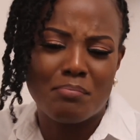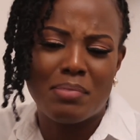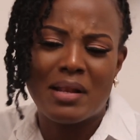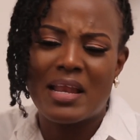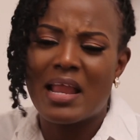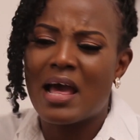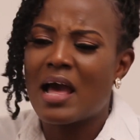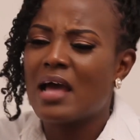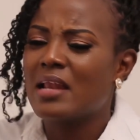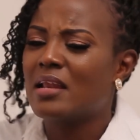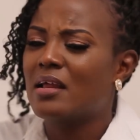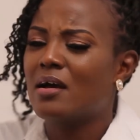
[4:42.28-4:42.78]

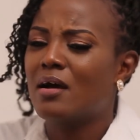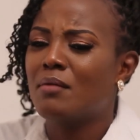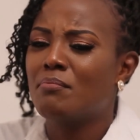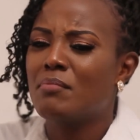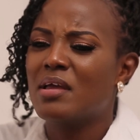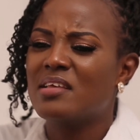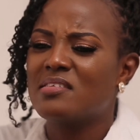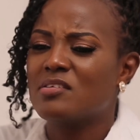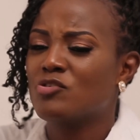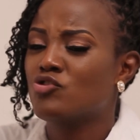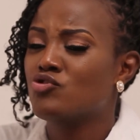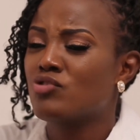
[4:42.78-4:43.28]
plan,
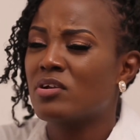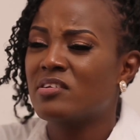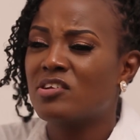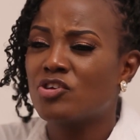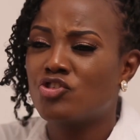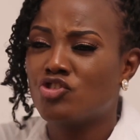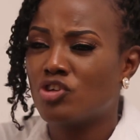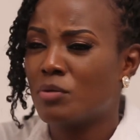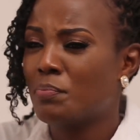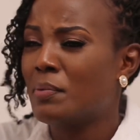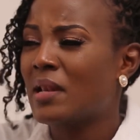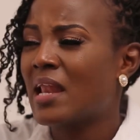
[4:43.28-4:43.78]
amazing
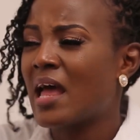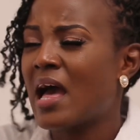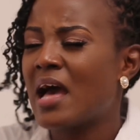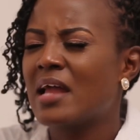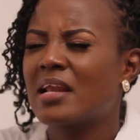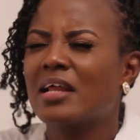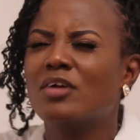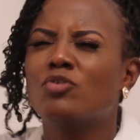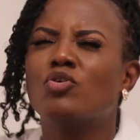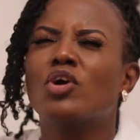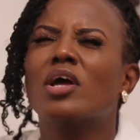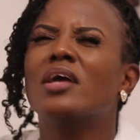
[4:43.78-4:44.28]
strategic plan.